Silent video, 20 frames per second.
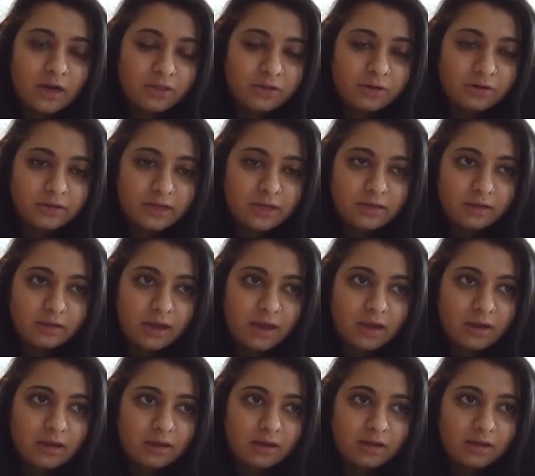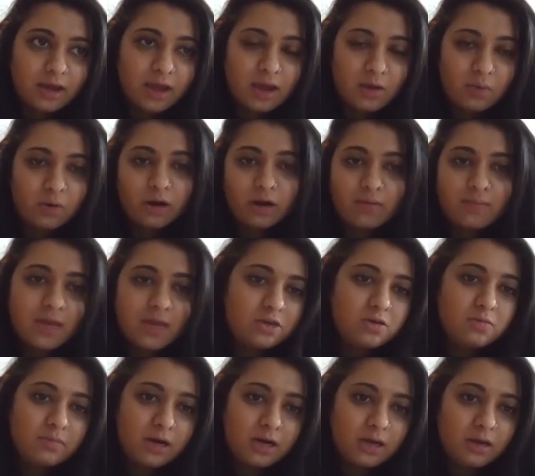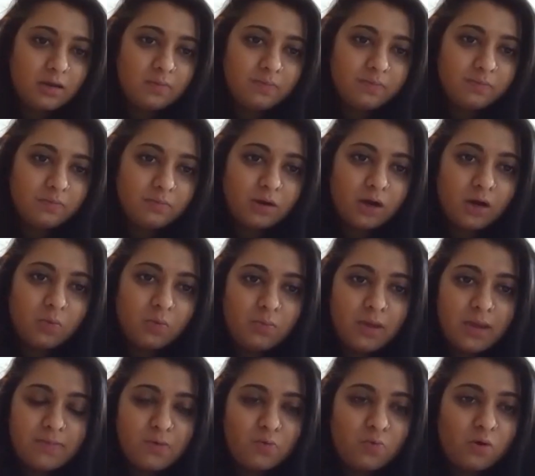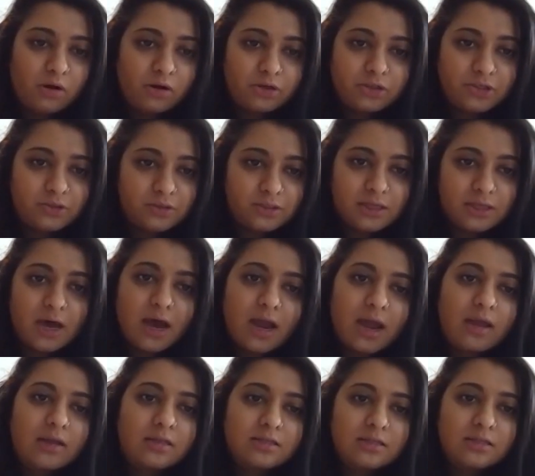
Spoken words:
other than like, hey, we're going to make you money on maybe 1 or 2 slides,